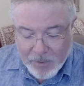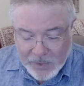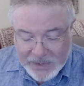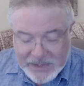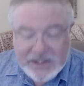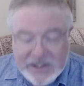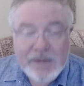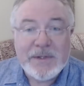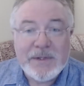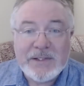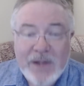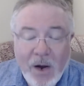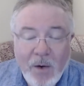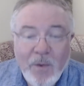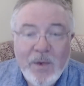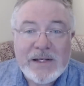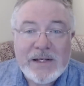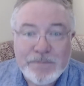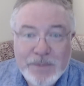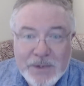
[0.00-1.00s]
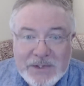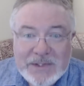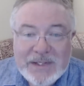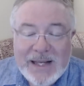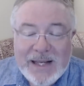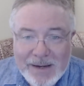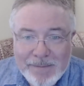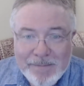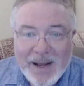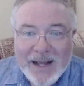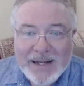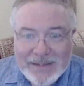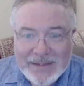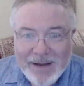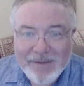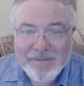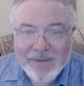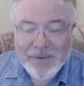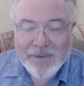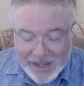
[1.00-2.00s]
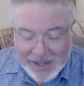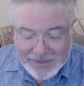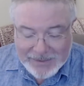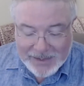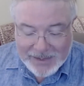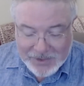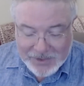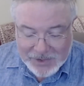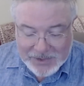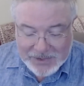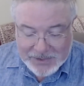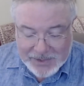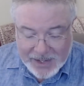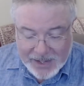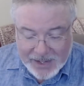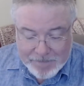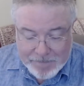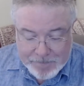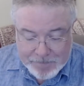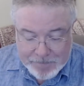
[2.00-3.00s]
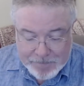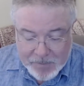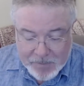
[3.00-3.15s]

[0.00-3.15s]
Wisdom is always preceded by suffering, as I just said.